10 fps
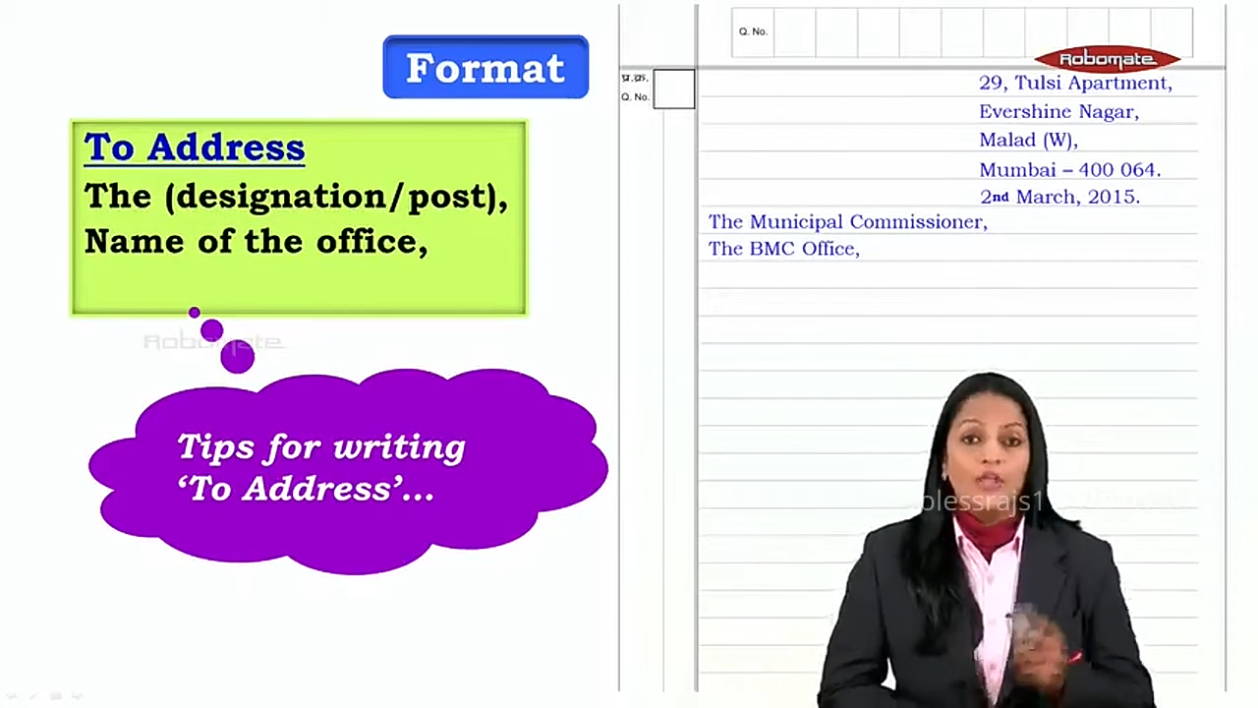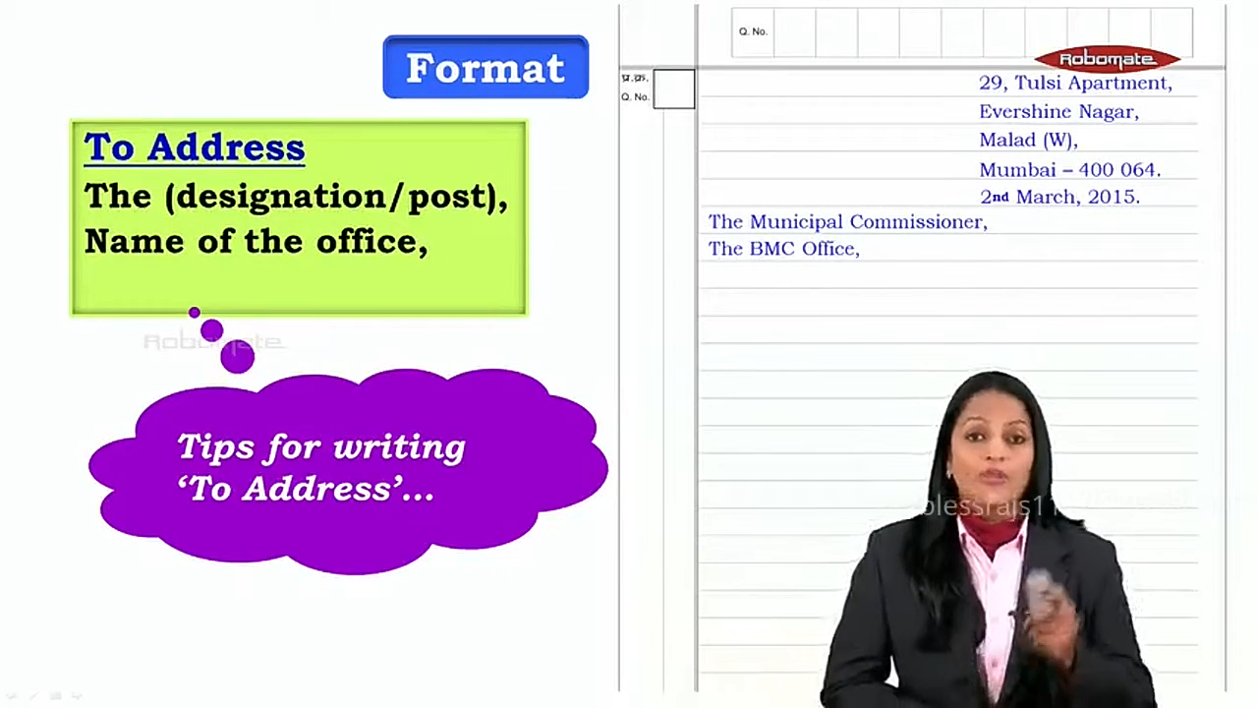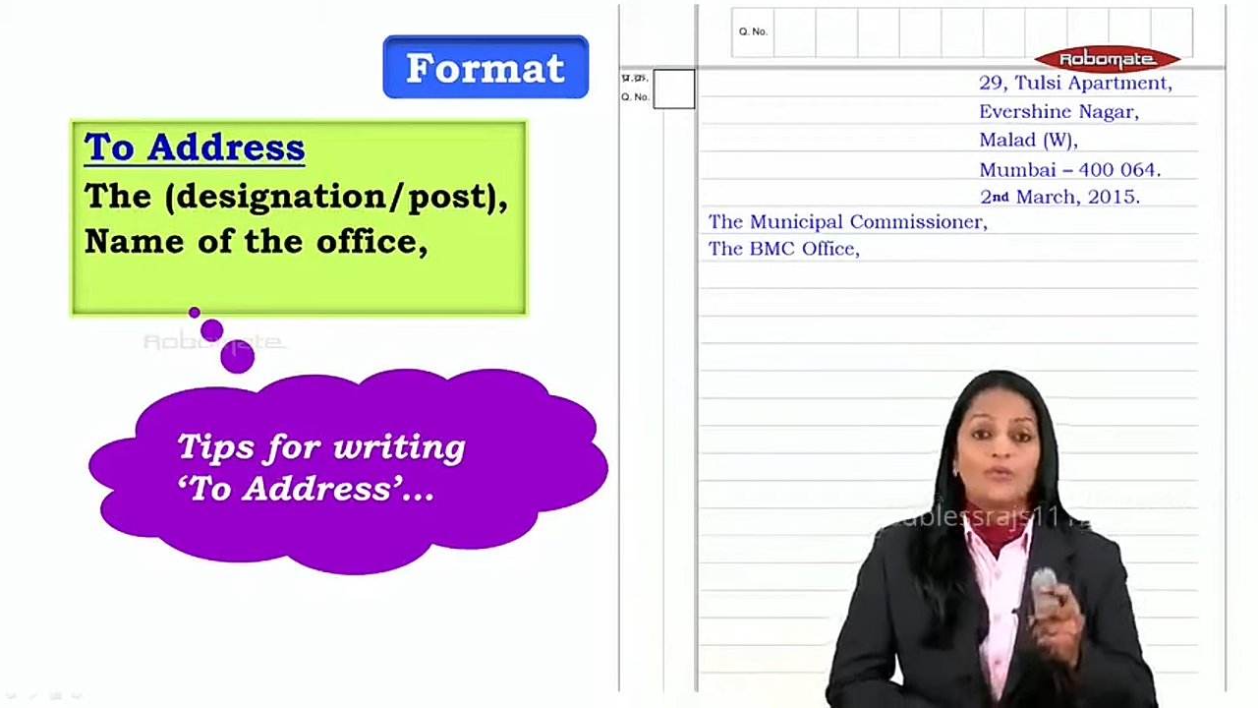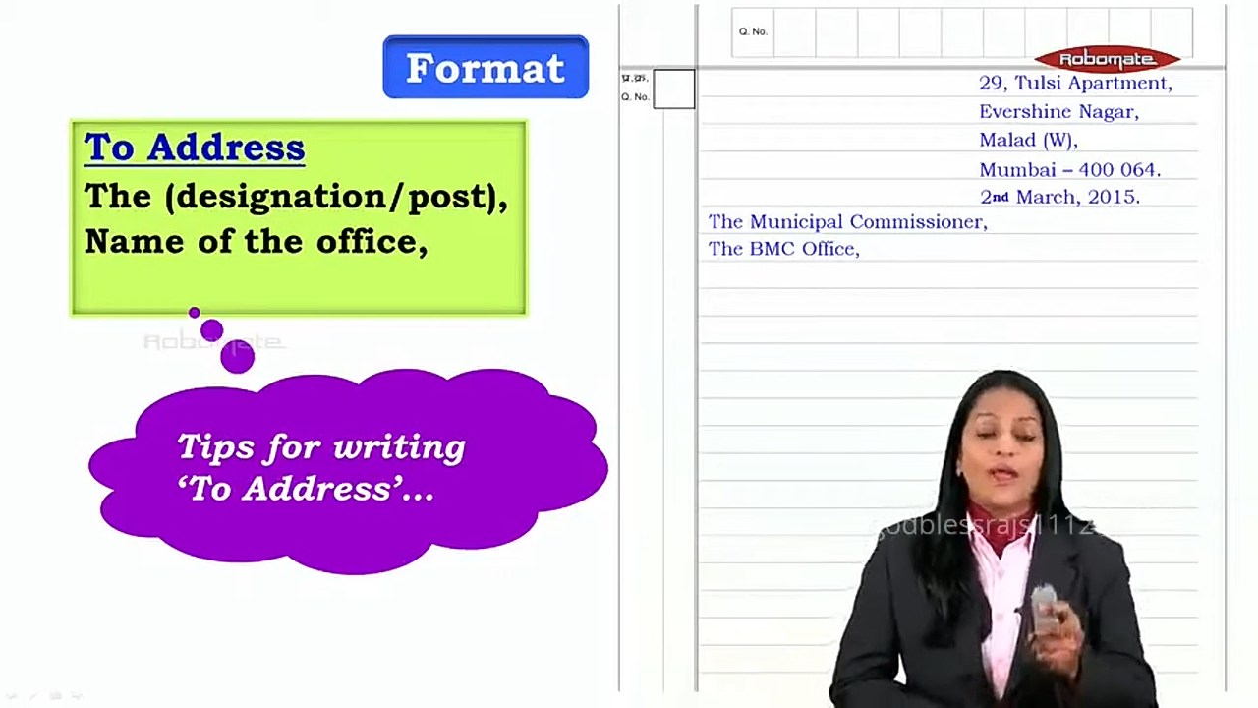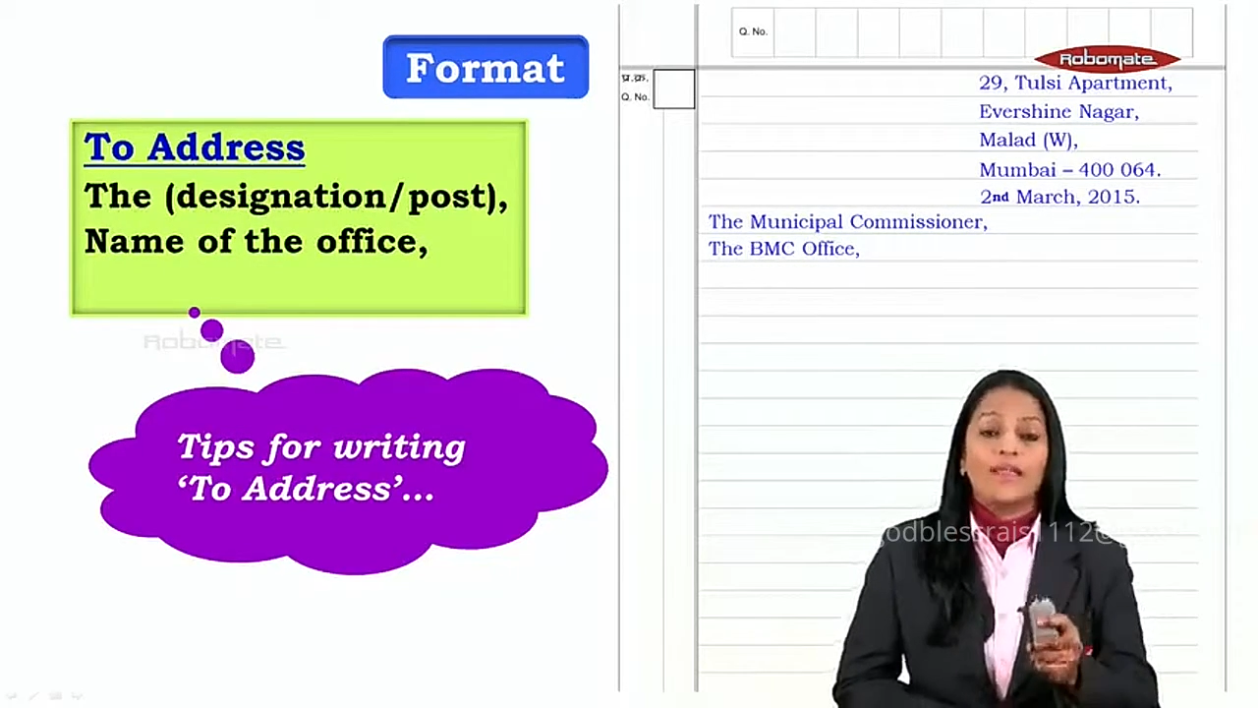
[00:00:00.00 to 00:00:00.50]

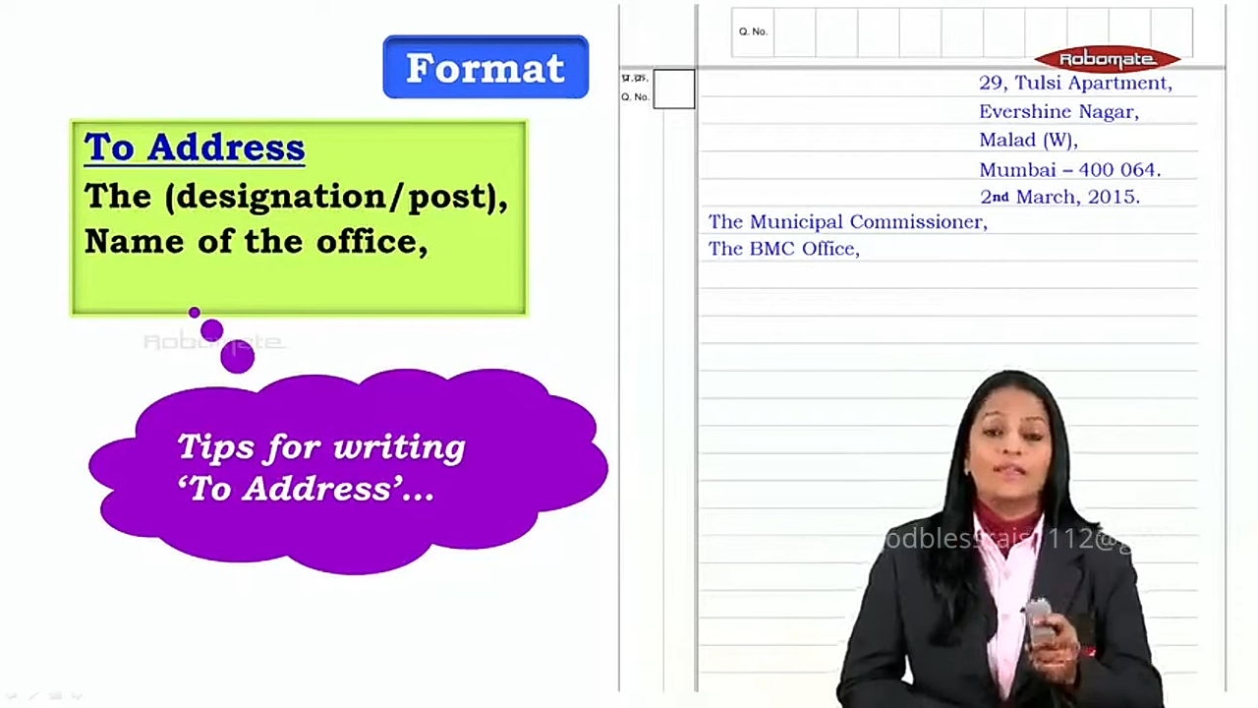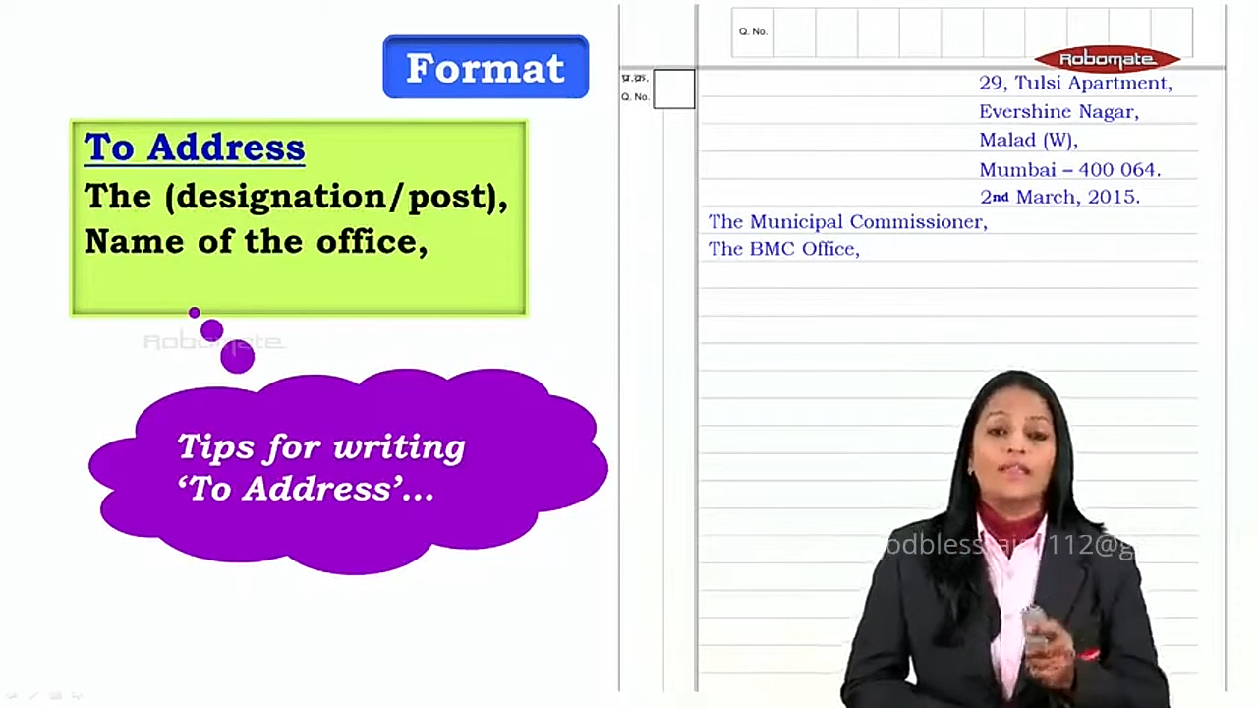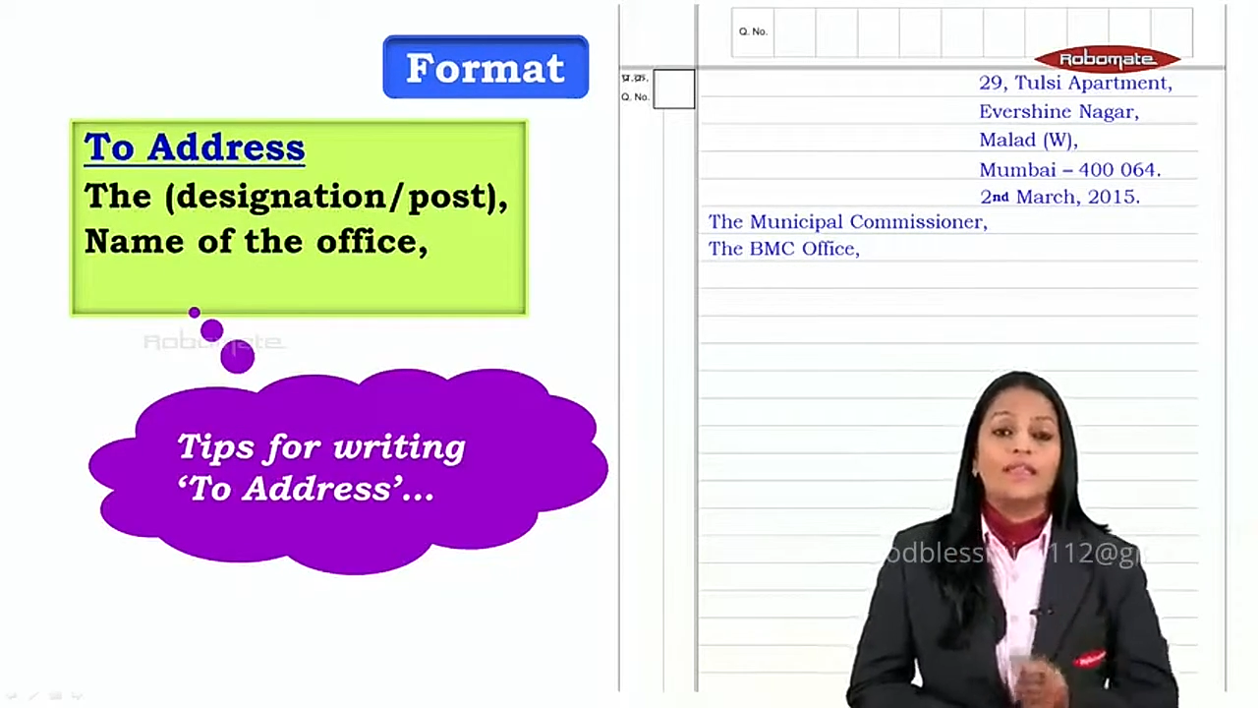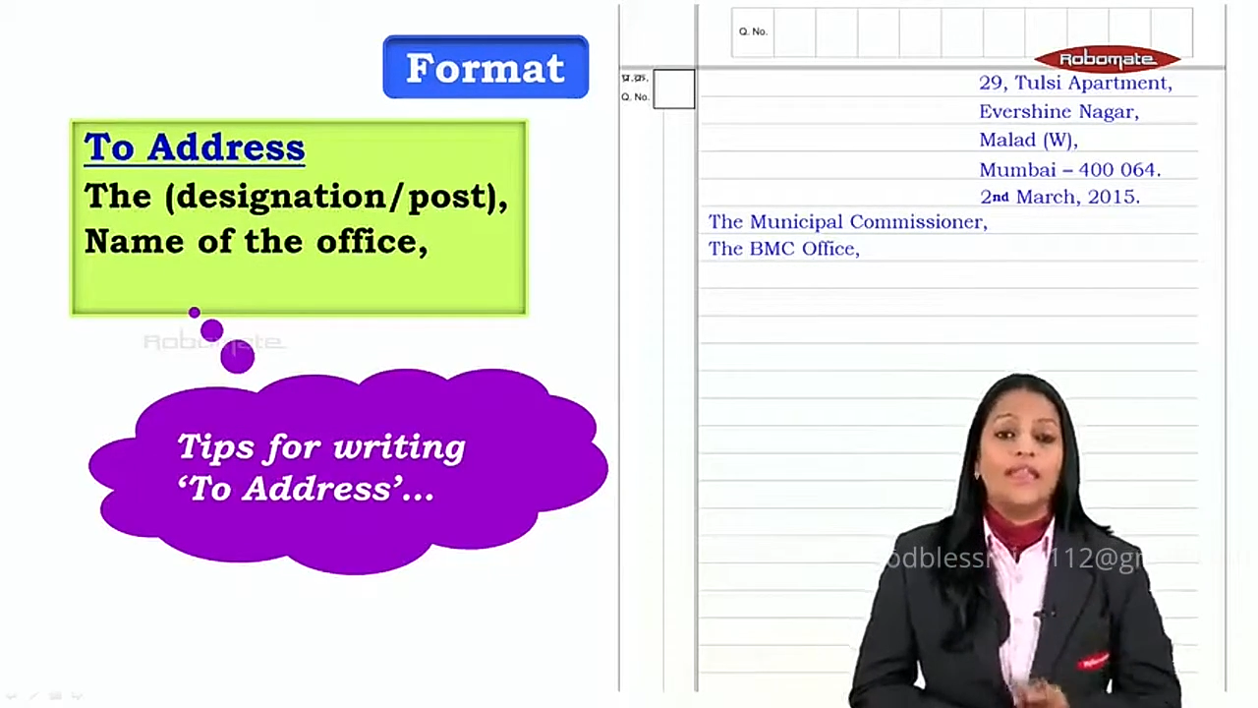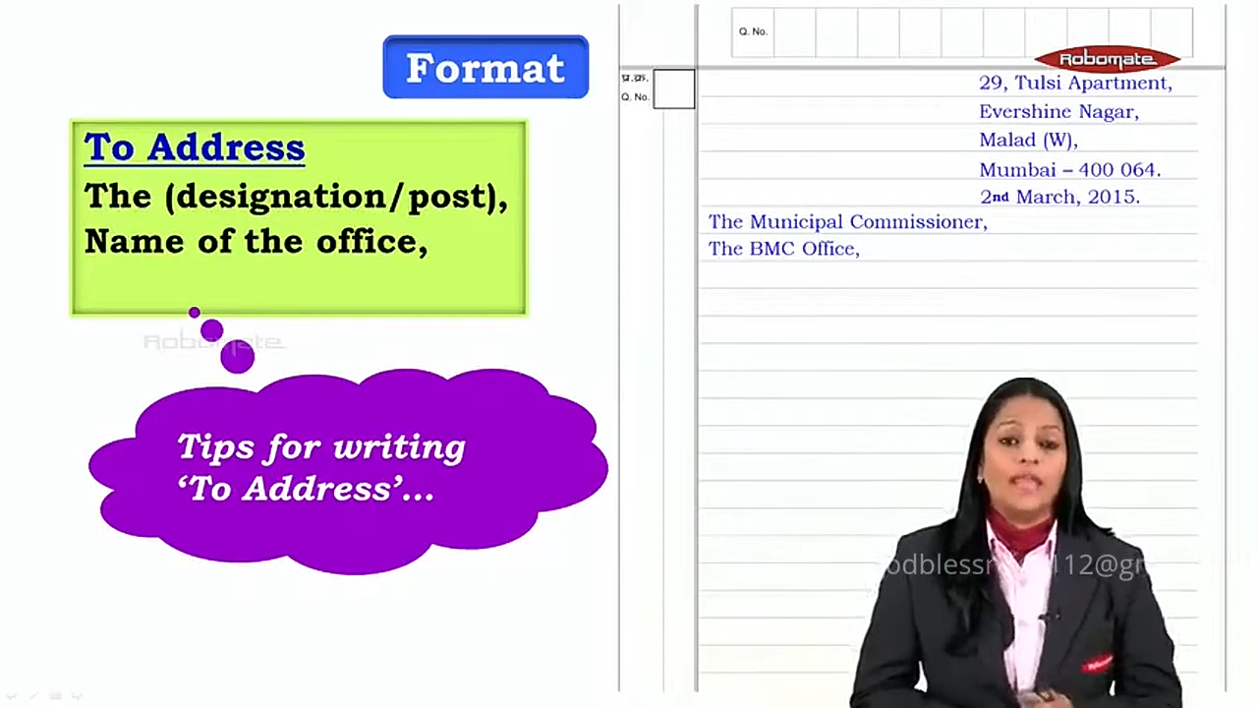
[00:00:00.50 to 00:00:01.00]
you write the
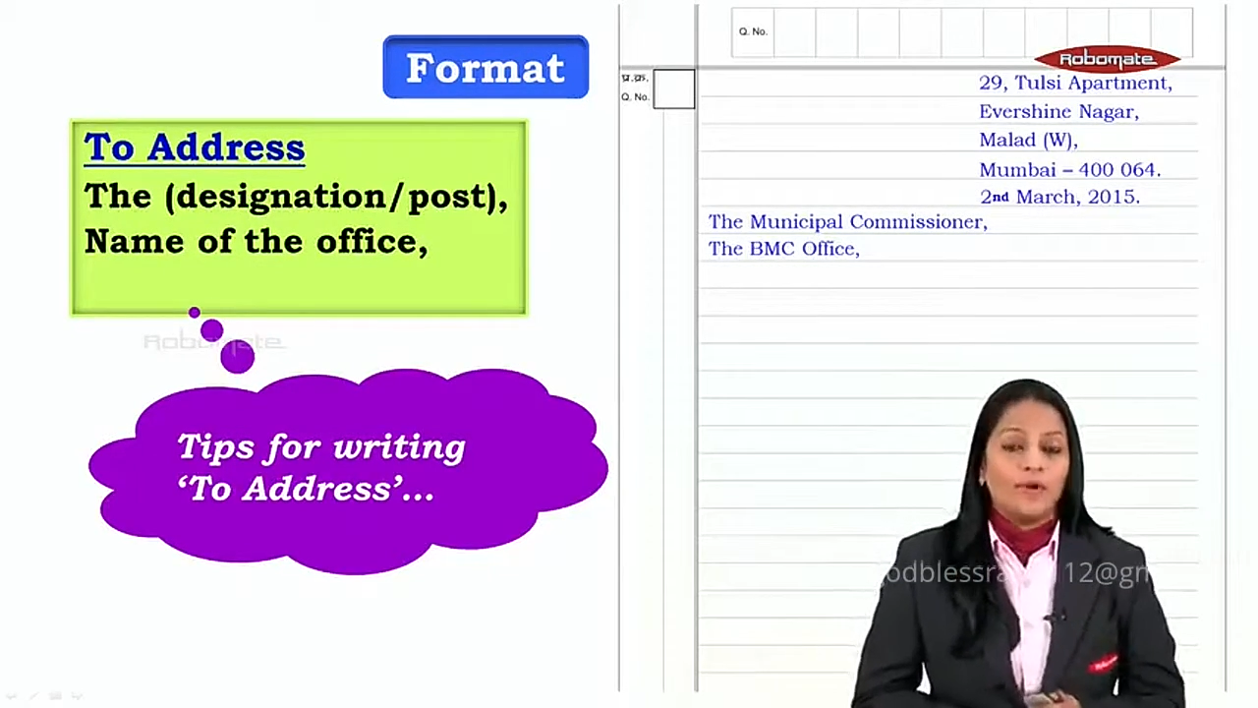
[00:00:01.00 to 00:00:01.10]
name